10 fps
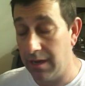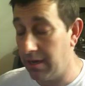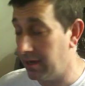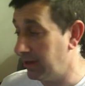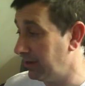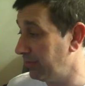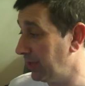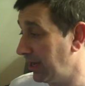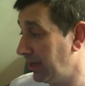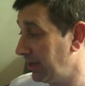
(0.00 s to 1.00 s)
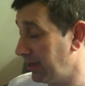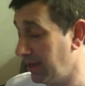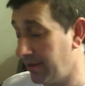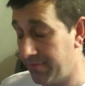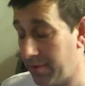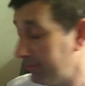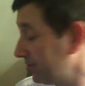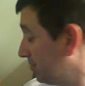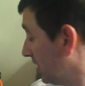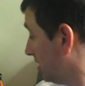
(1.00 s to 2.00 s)
I've probably
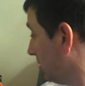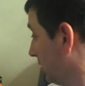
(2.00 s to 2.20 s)
spent,